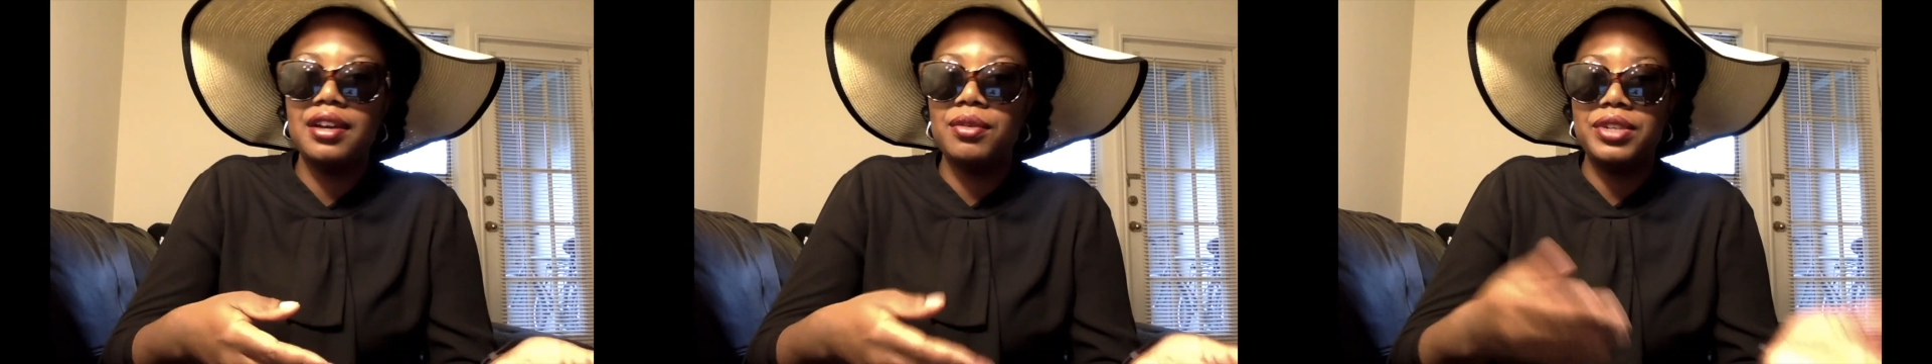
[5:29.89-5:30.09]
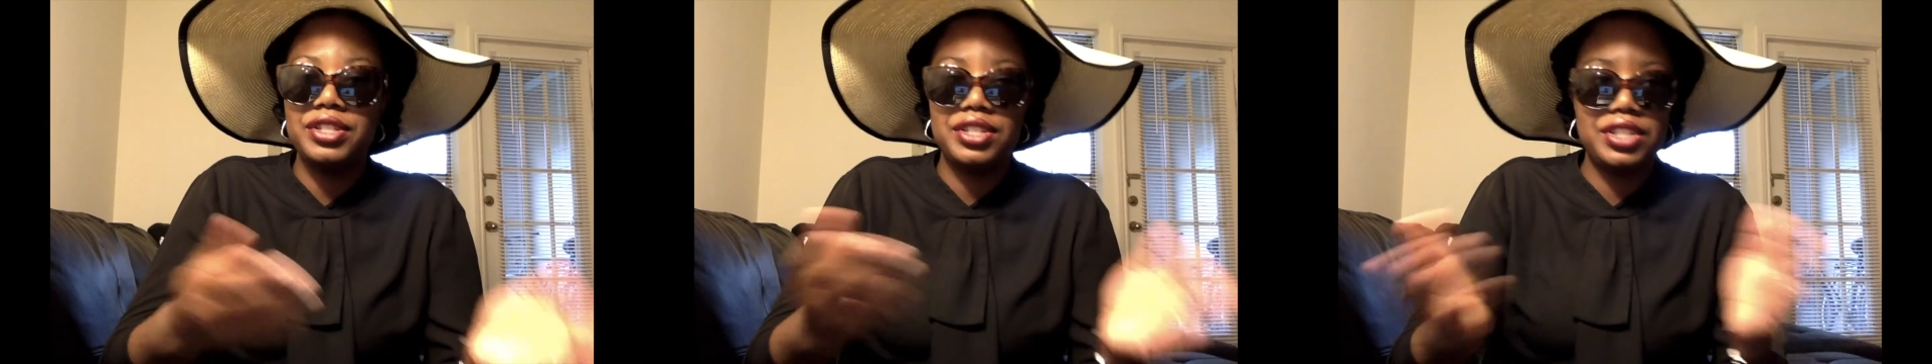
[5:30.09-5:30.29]

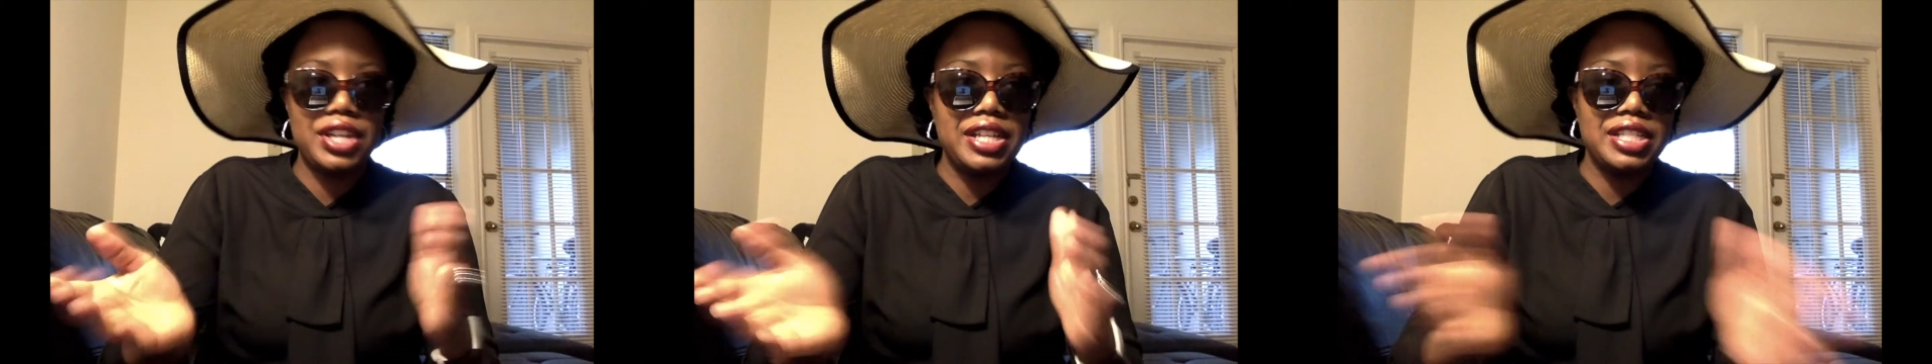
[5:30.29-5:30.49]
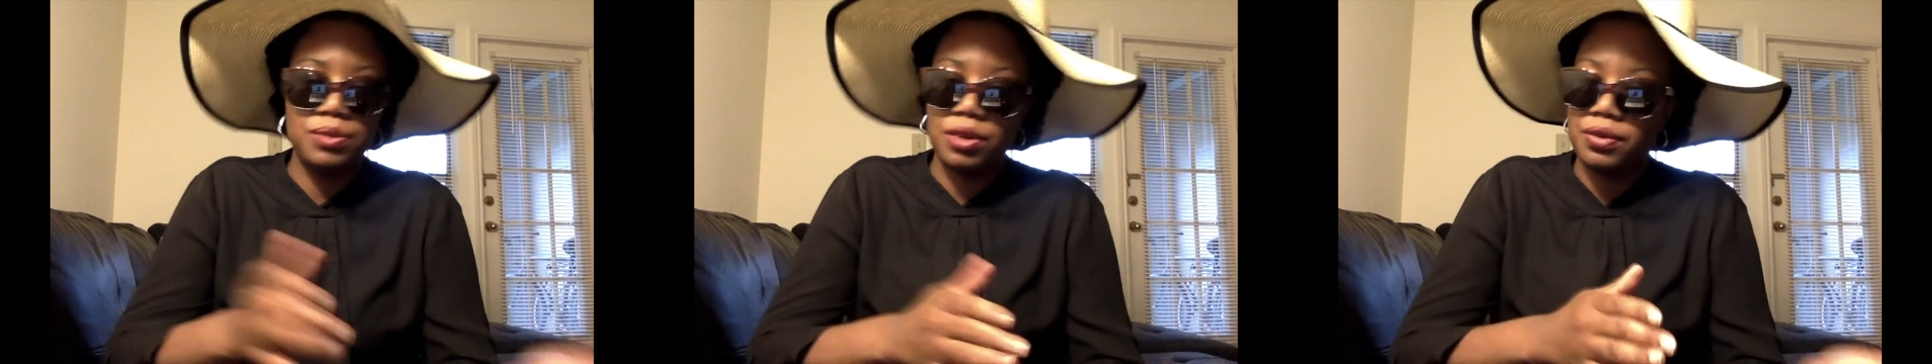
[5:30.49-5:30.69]
which Chase
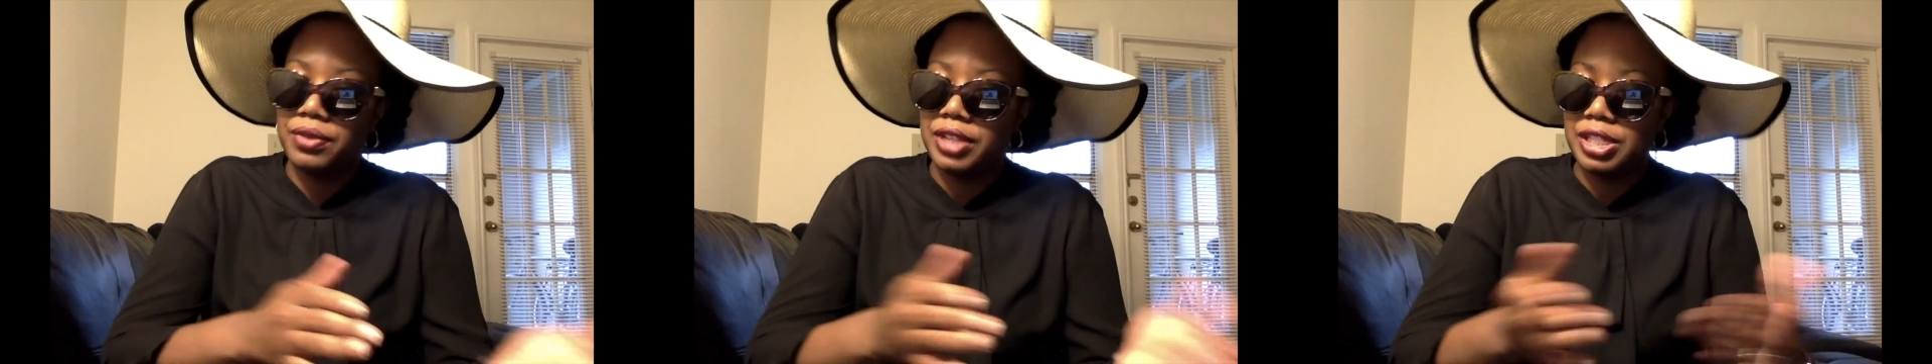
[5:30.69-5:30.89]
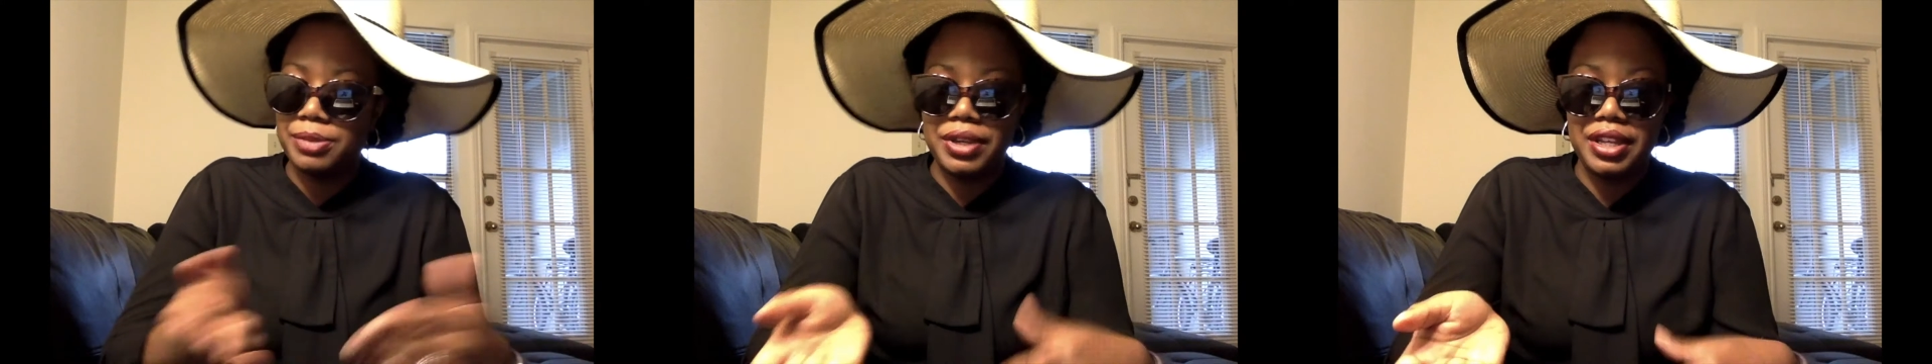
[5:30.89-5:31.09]
is working with
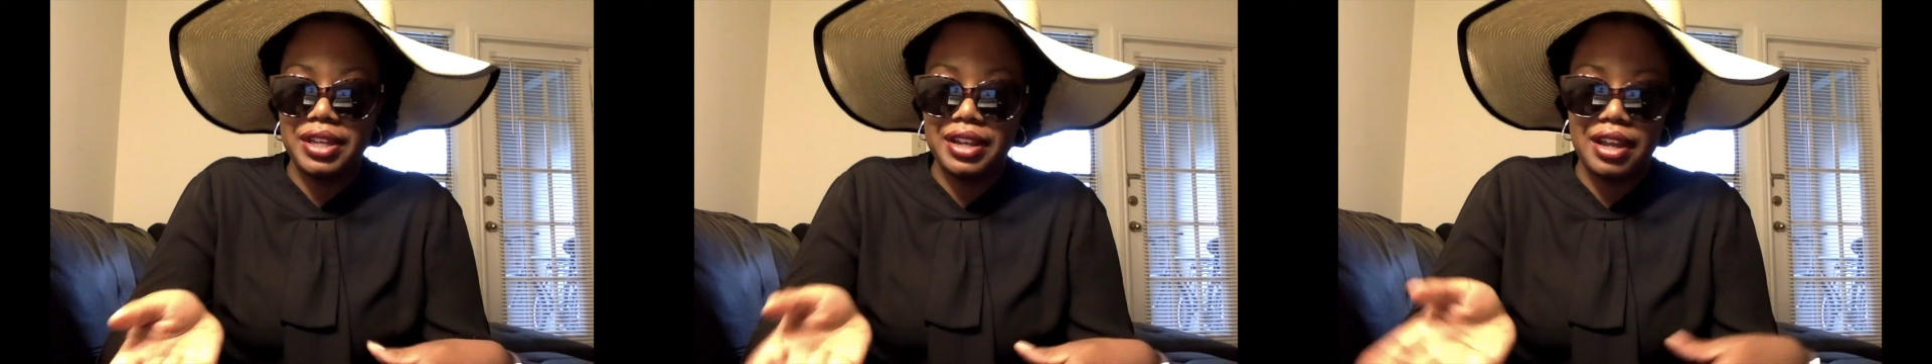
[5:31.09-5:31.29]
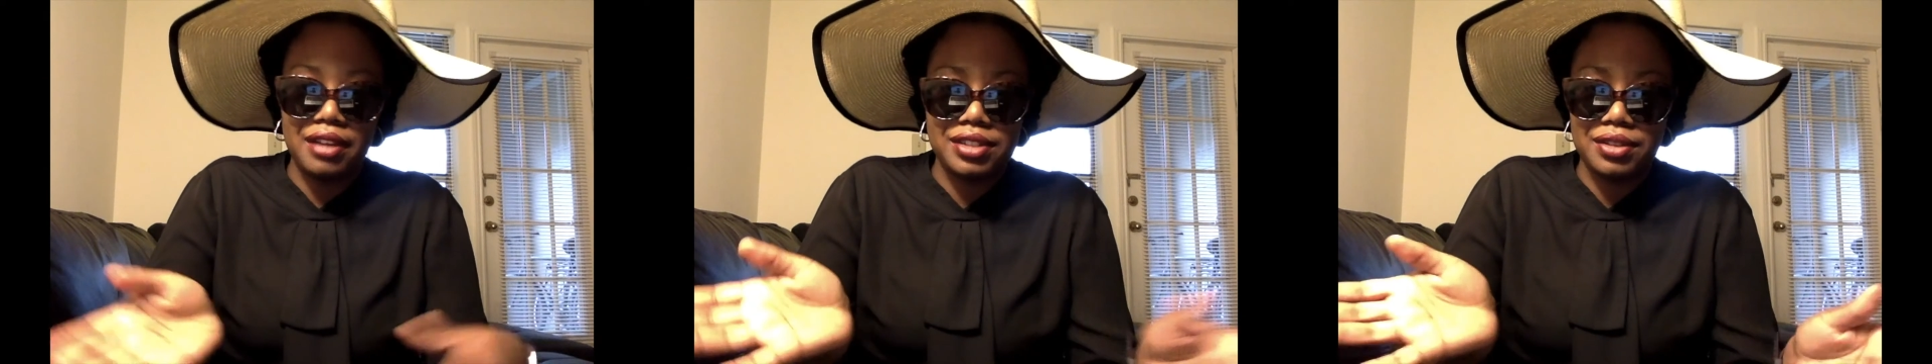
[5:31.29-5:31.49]
Expedia
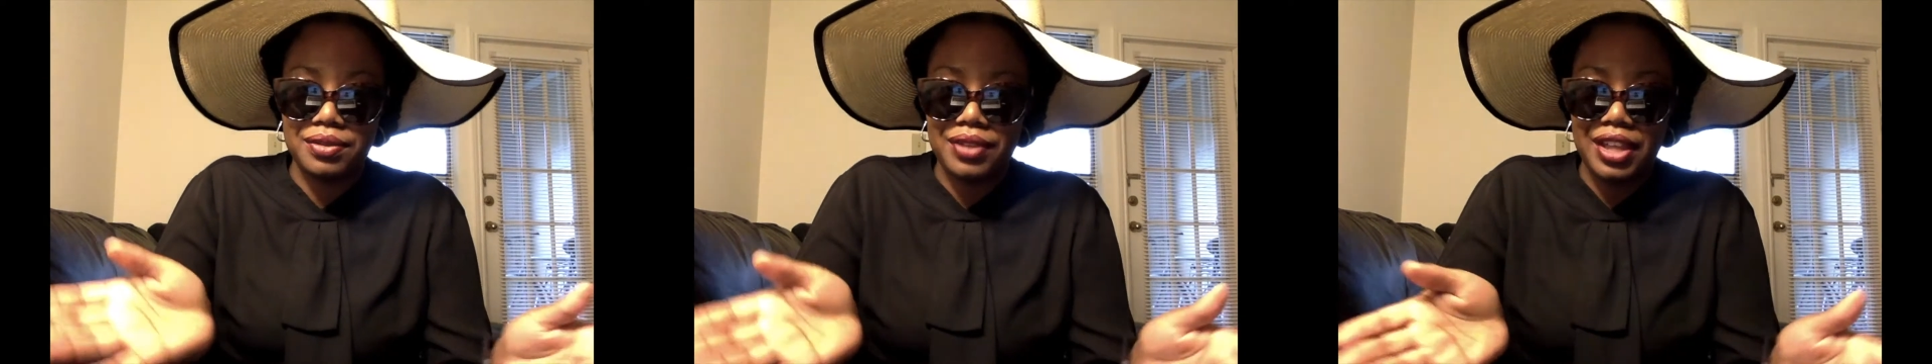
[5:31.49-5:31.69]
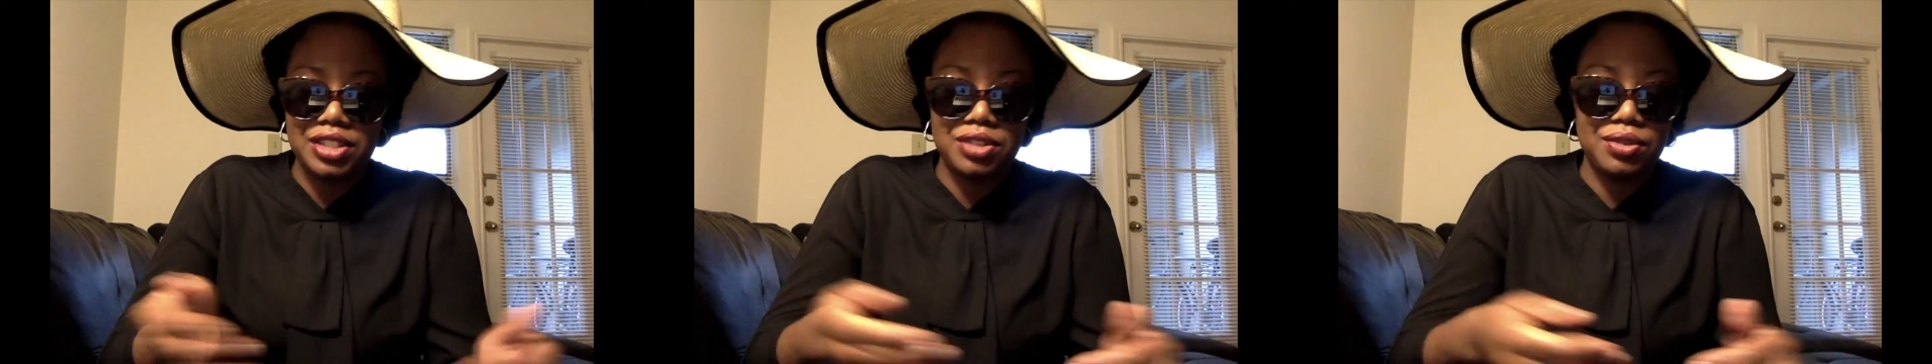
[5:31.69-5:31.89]
now, so
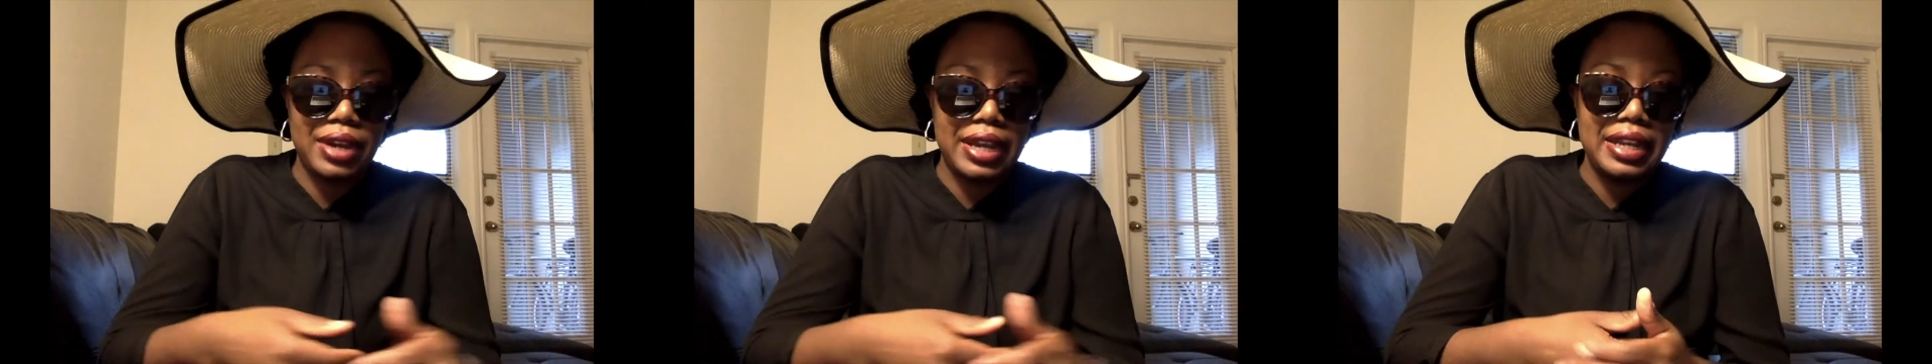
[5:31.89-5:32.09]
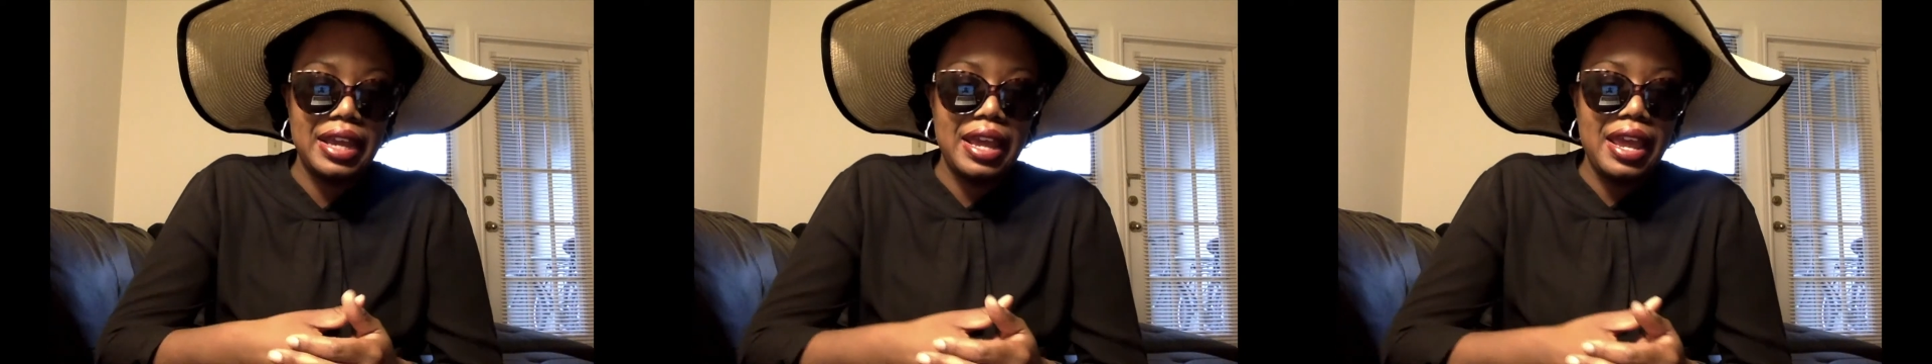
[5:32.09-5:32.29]
that's
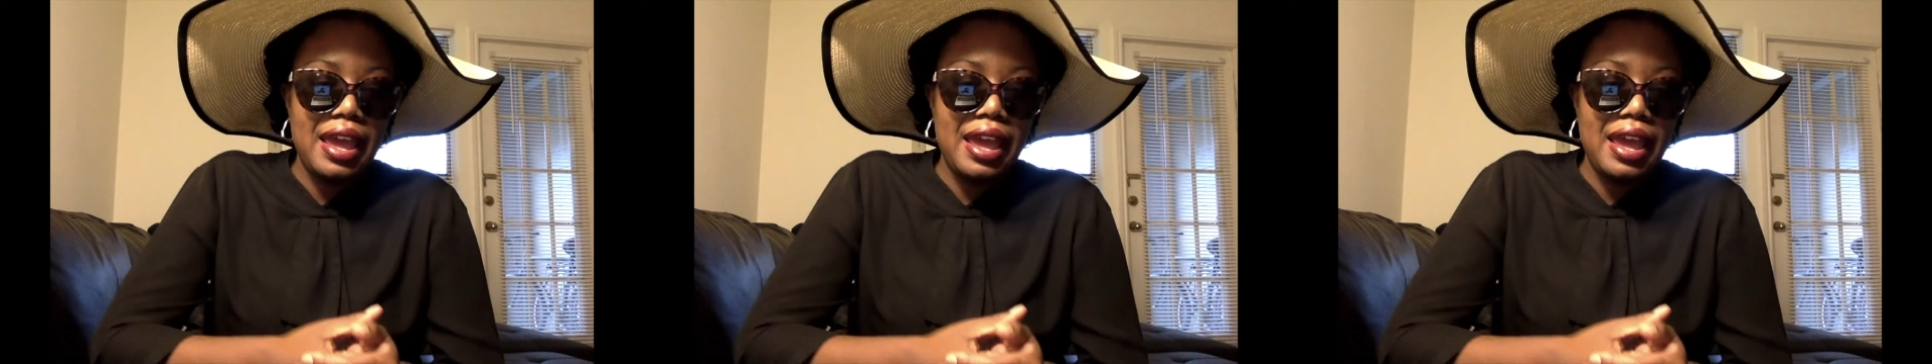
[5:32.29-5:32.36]
great.